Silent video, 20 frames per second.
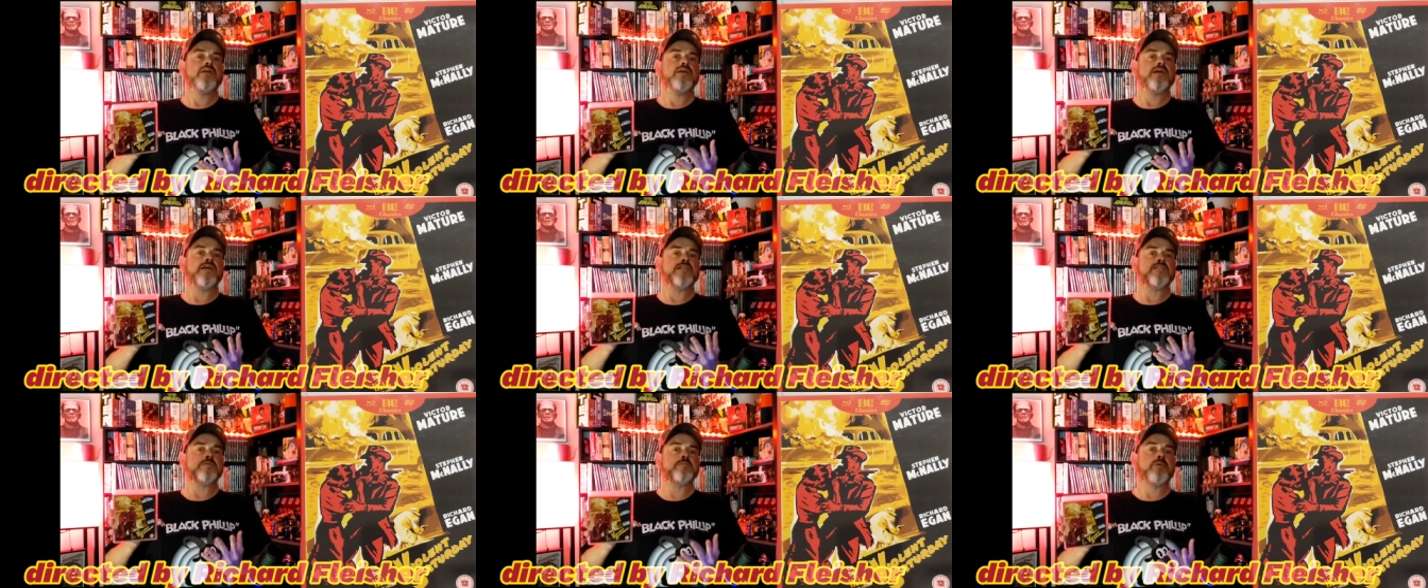
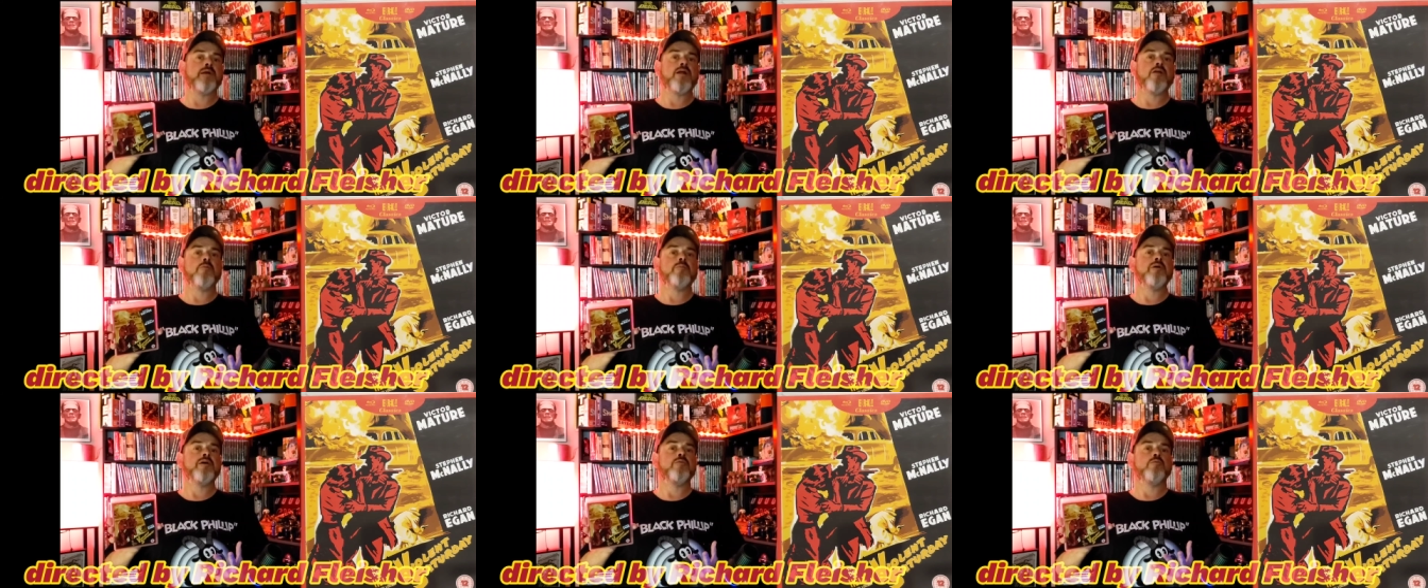
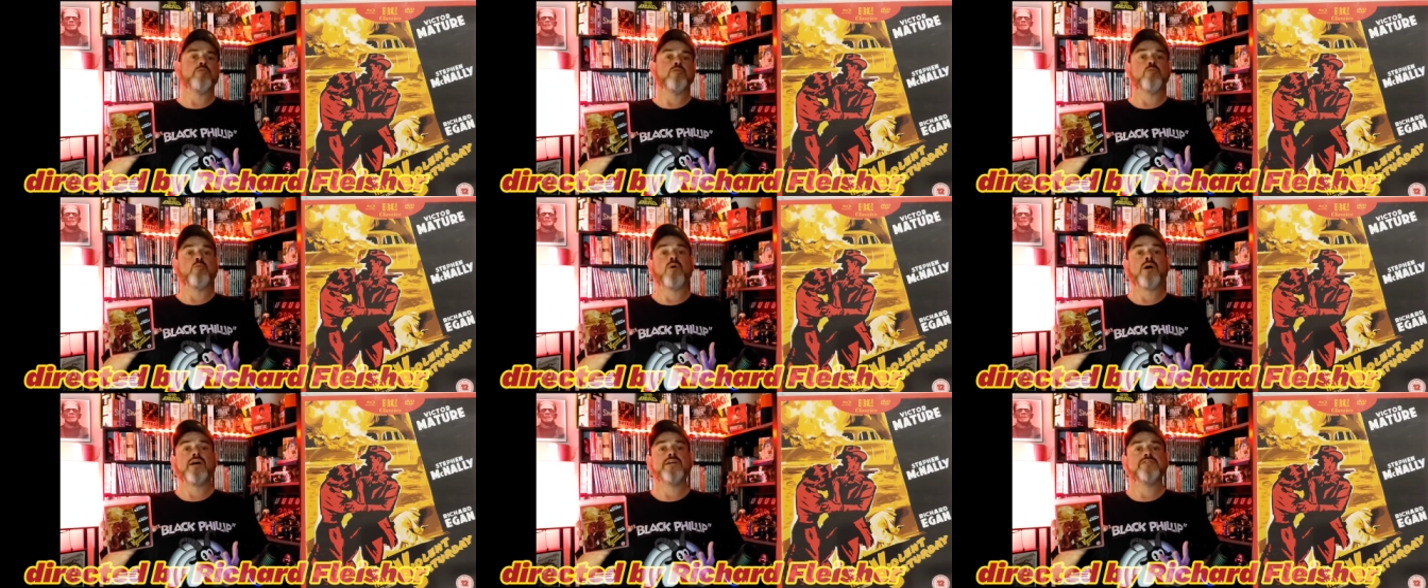experiment
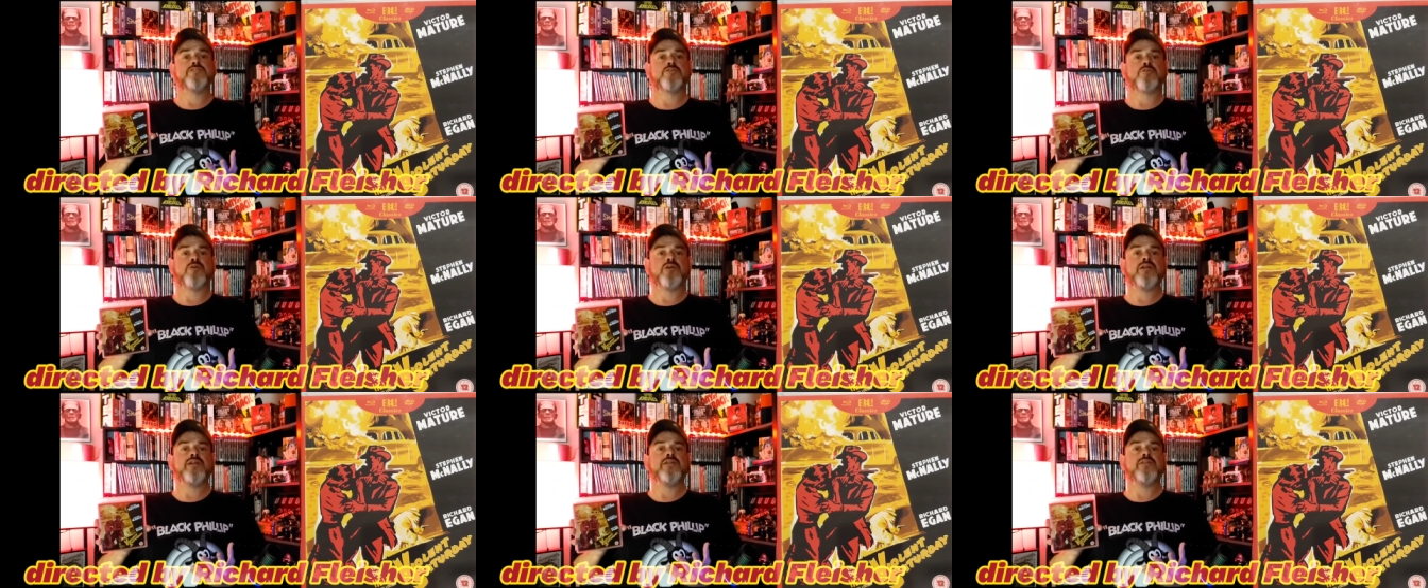with
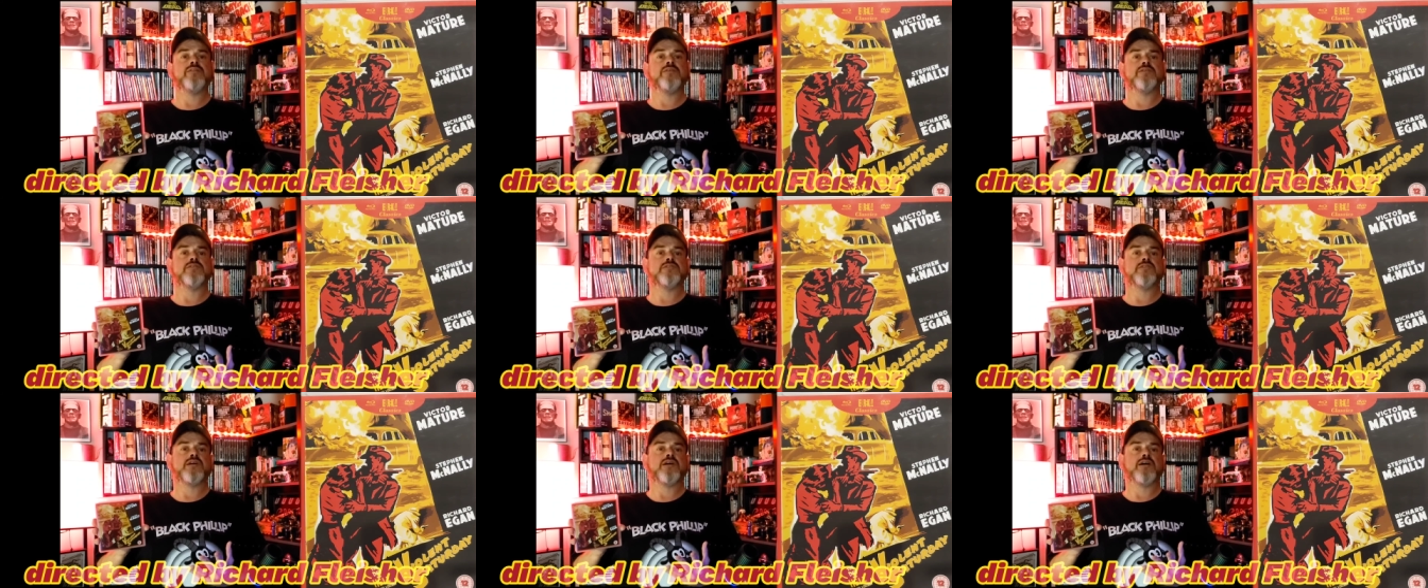widescreen at
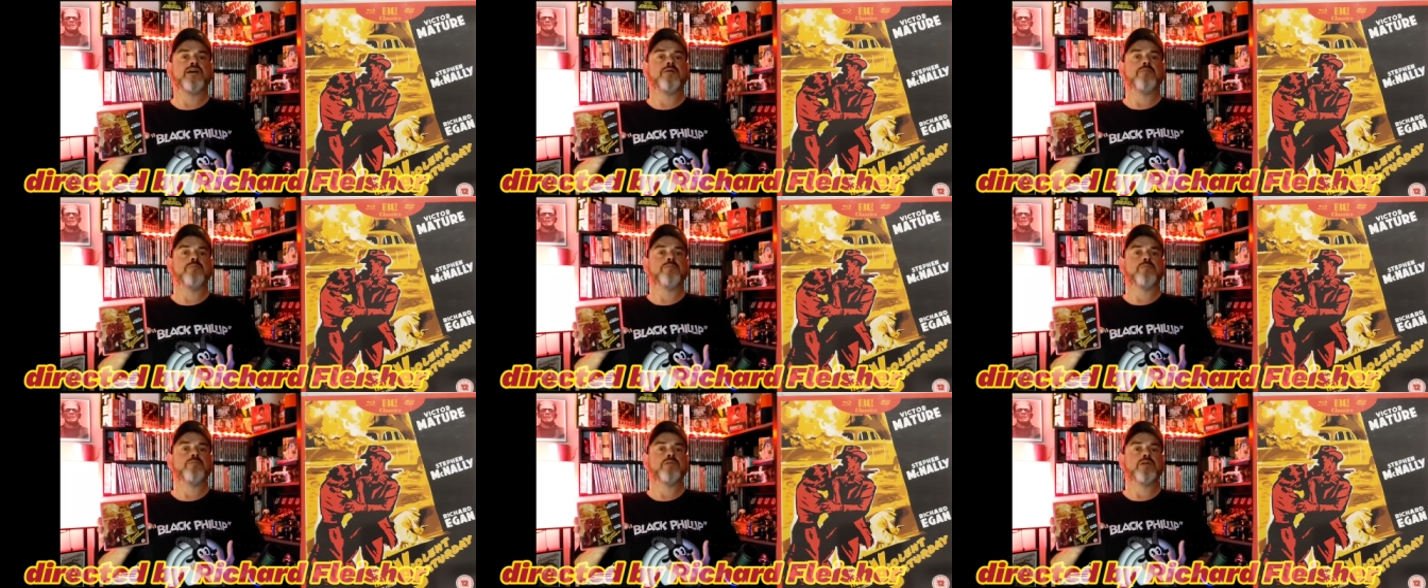this
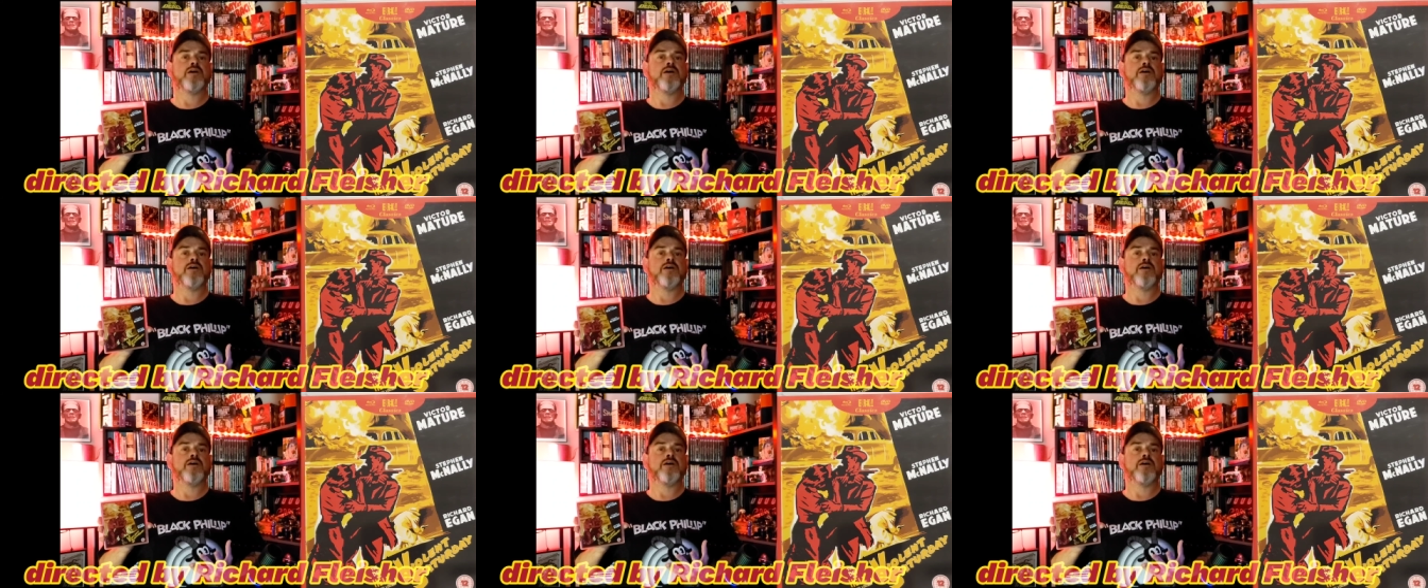time.